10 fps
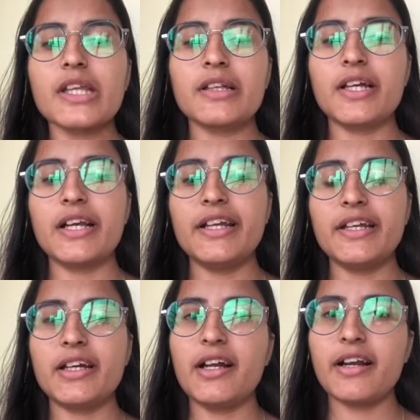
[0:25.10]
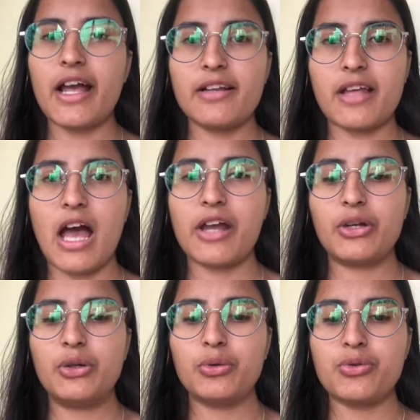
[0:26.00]
The clinical trials are
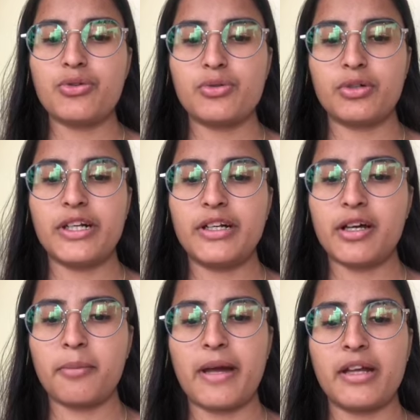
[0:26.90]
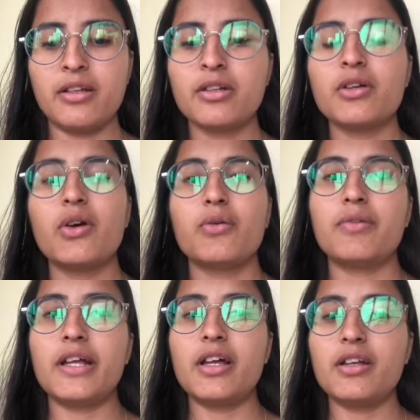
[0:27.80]
used to determine
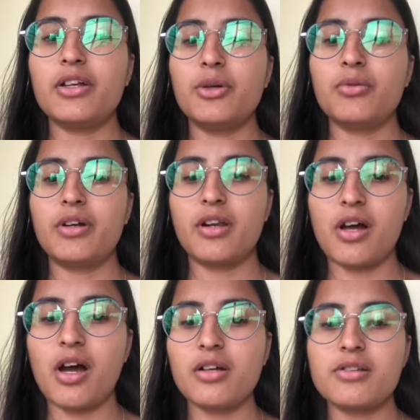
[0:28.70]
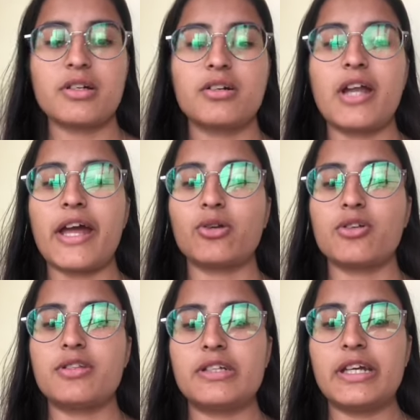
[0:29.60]
whether the new drugs,
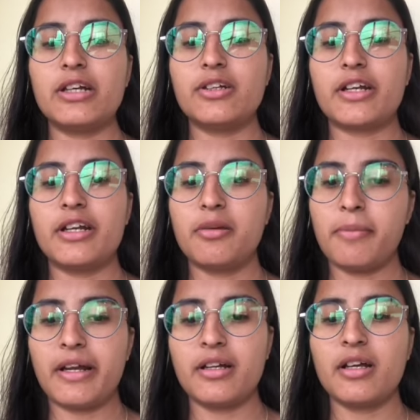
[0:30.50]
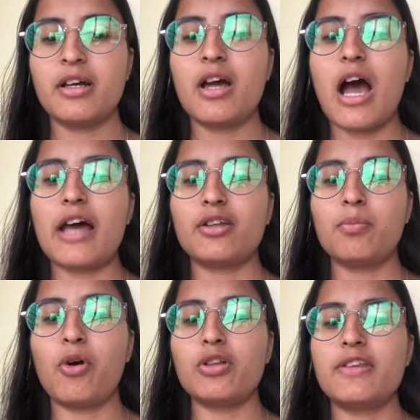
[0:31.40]
diagnostic treatment are the
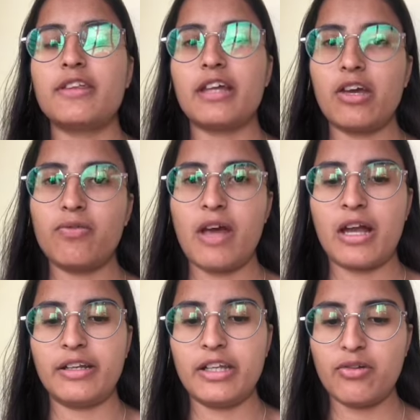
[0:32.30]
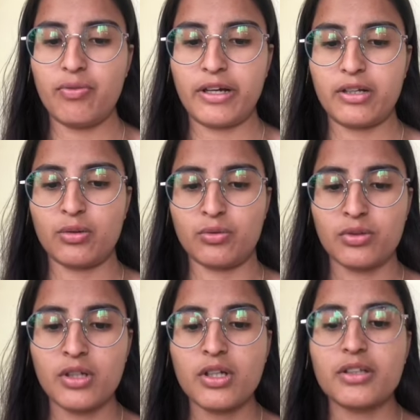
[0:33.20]
both safe and the effective.
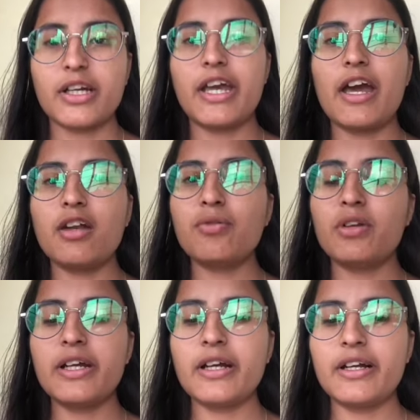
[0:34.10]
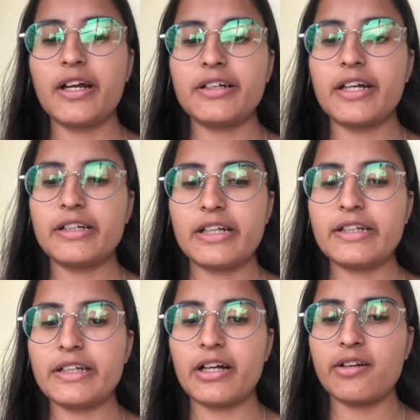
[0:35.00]
The carefully conducted
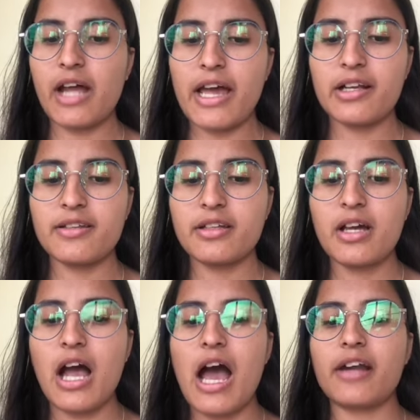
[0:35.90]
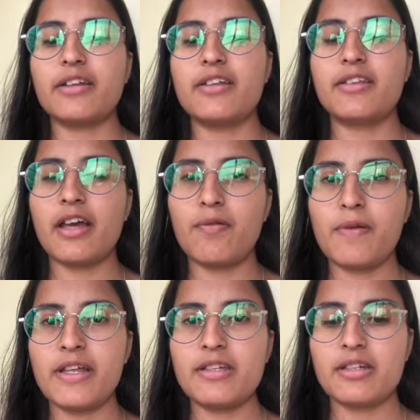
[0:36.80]
clinical trials are the
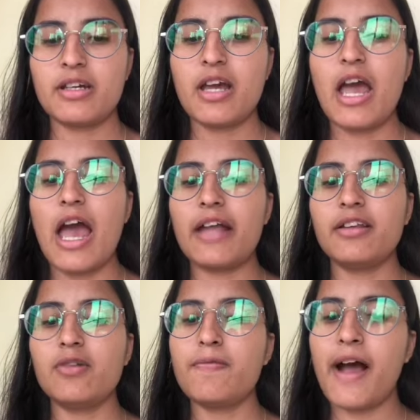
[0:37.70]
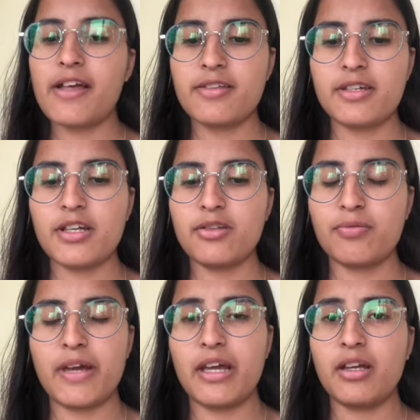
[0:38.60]
safest and the
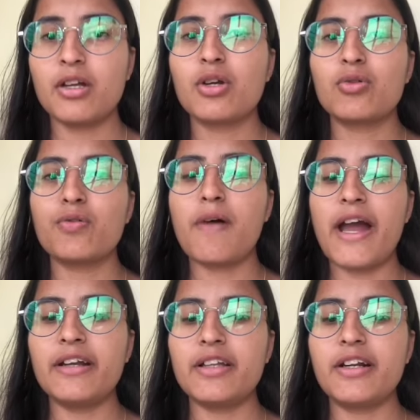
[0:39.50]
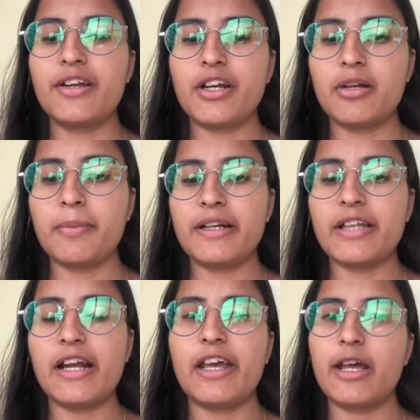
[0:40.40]
fastest way to find the
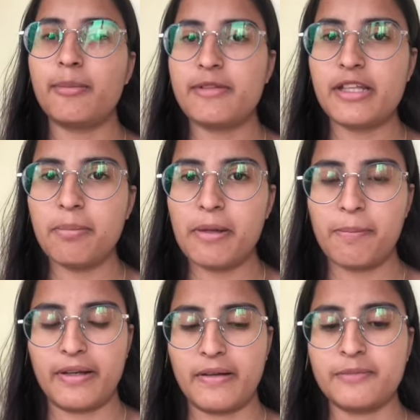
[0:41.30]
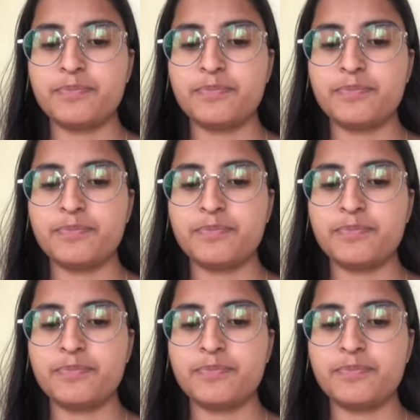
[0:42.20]
treatment that helps the people.